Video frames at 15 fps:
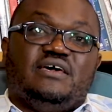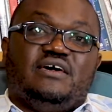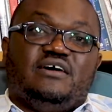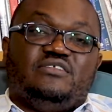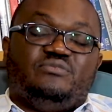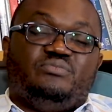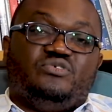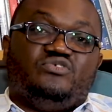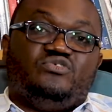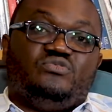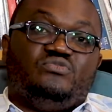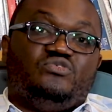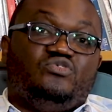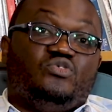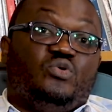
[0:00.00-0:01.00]
The
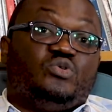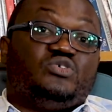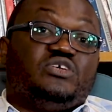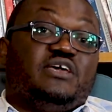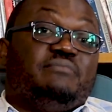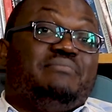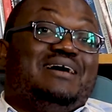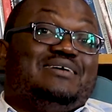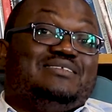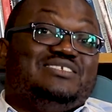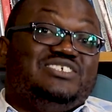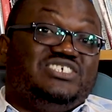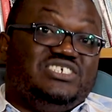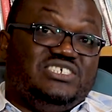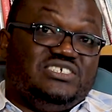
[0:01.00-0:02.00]
person who talks
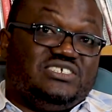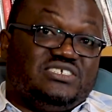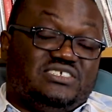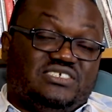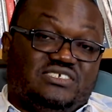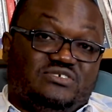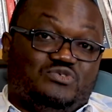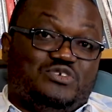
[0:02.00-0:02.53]
about Jesus'